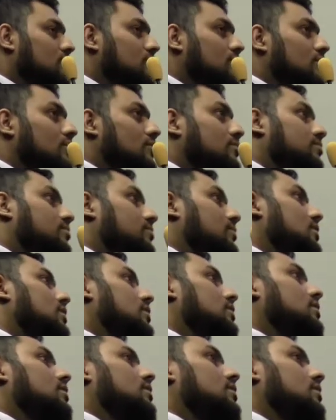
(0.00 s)
So
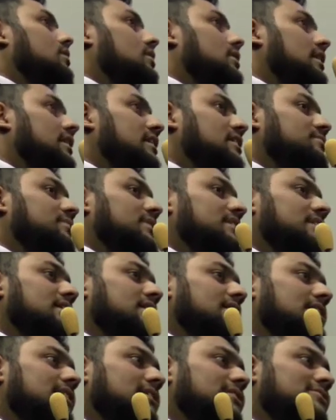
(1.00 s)
it is
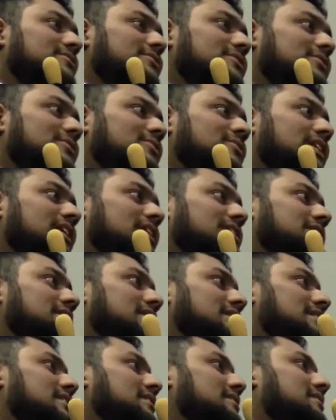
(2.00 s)
basically, we can
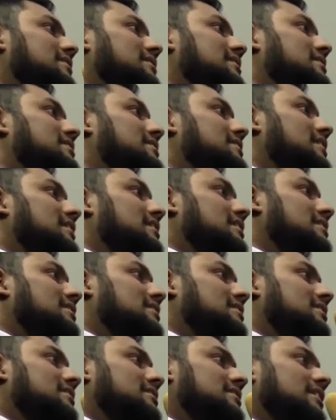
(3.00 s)
say, state
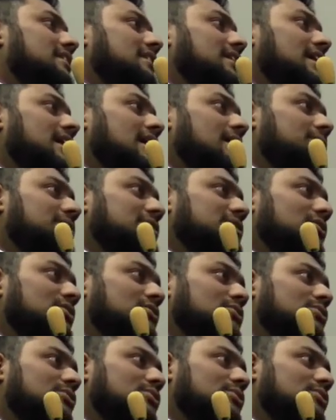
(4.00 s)
diagram is
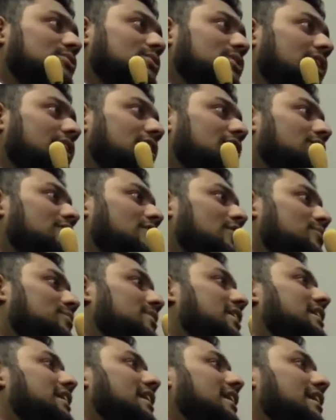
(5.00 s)
also kind of an
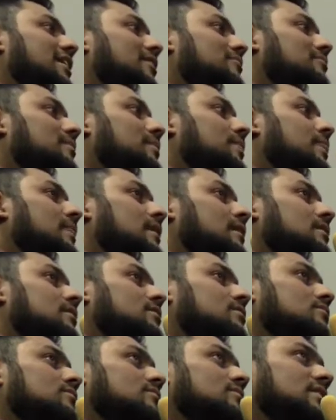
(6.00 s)
object diagram
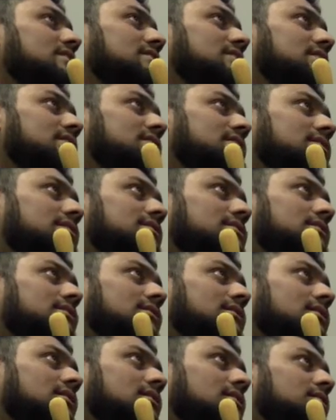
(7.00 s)
which is
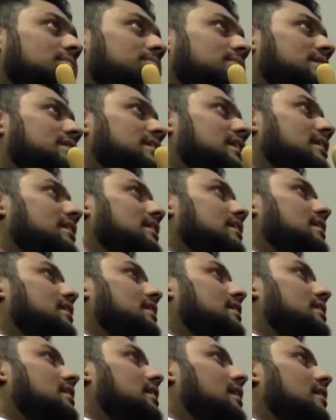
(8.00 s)

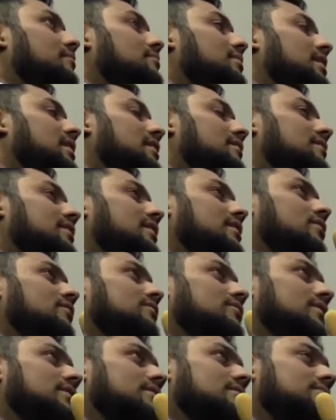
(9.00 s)
representing a behavior
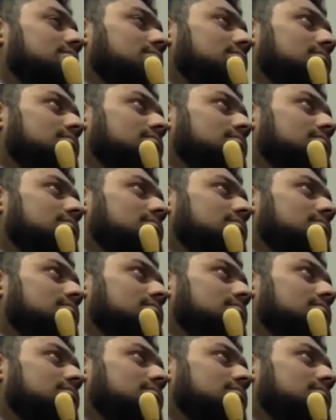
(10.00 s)
of a